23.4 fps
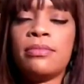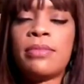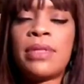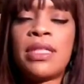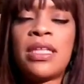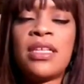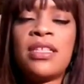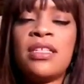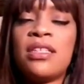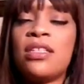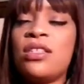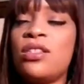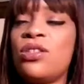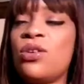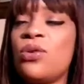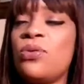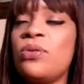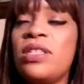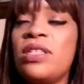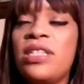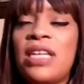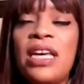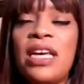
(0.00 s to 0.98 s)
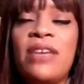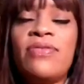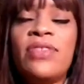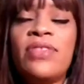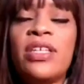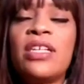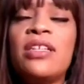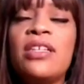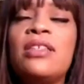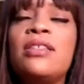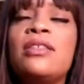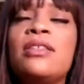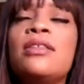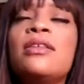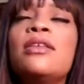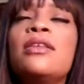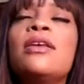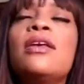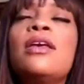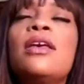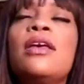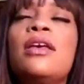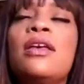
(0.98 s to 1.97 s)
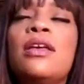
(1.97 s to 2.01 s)
But this is so safe. This
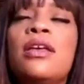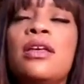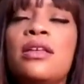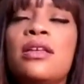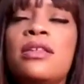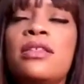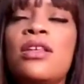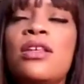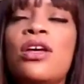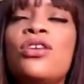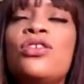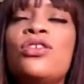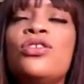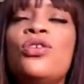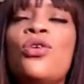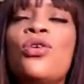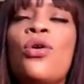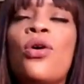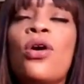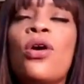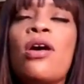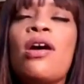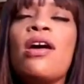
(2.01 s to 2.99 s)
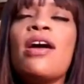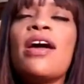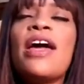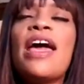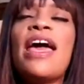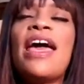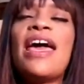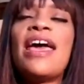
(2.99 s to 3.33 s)
is your